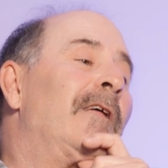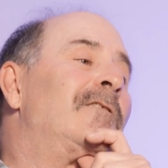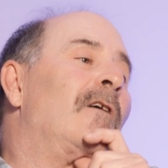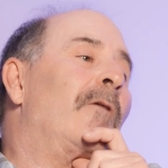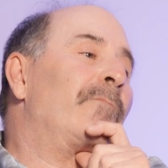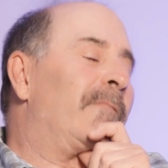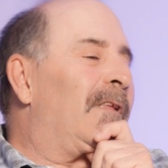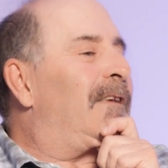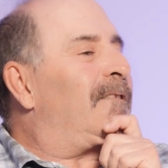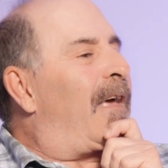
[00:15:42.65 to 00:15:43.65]
It's
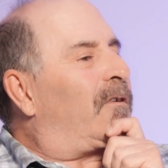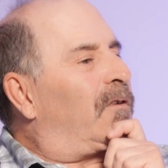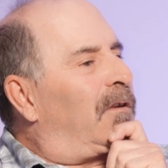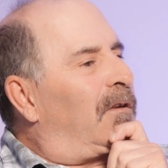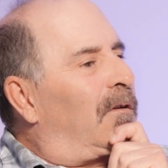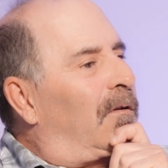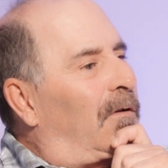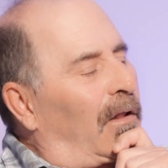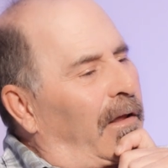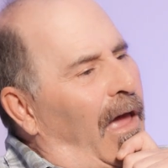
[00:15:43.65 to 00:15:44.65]
he's actually
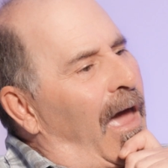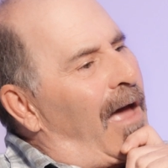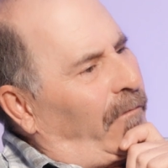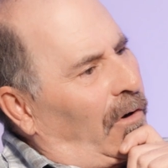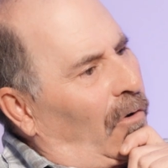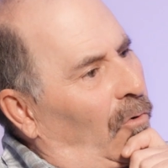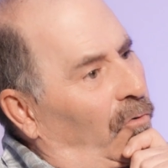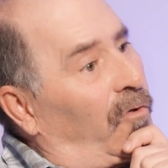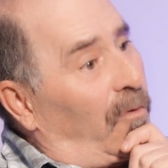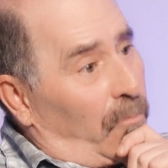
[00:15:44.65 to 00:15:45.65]
like a half year
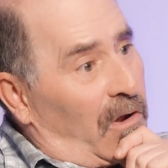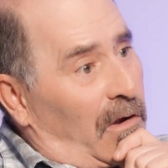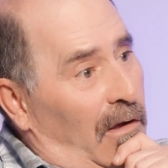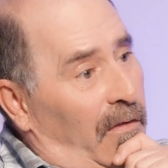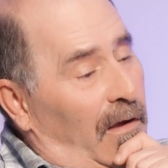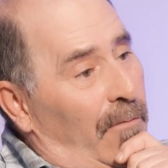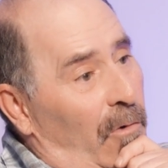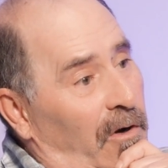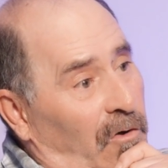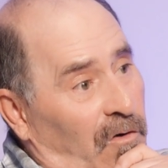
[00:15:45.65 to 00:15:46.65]
older than me. I think he
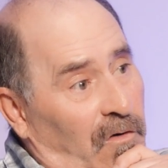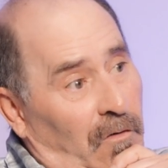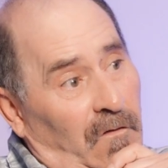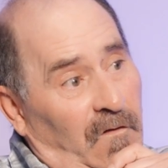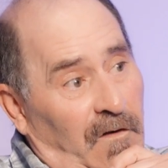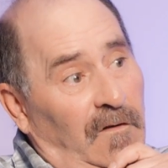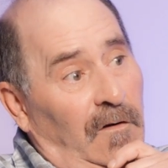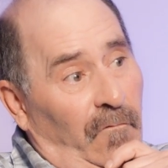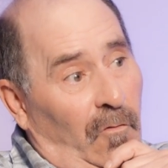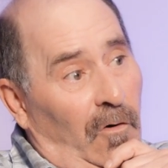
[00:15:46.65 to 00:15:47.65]
might have just turned
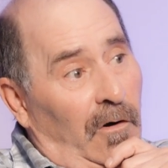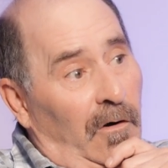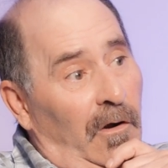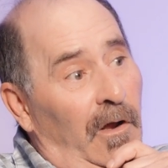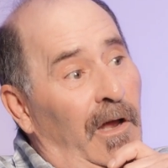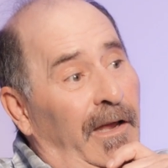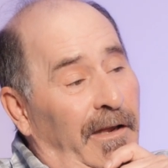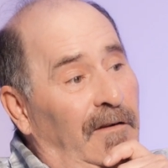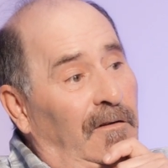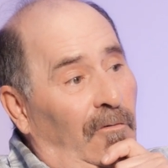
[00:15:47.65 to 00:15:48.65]
64.
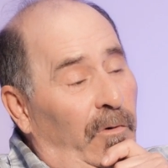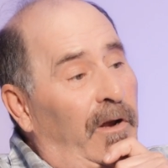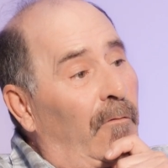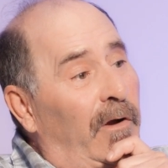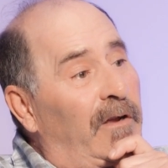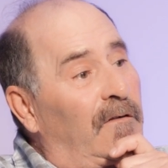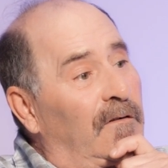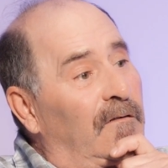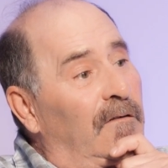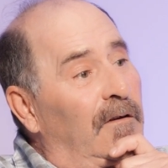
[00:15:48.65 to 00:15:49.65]
He's still winning
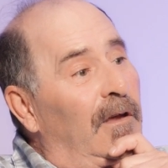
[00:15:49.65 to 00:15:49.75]
races.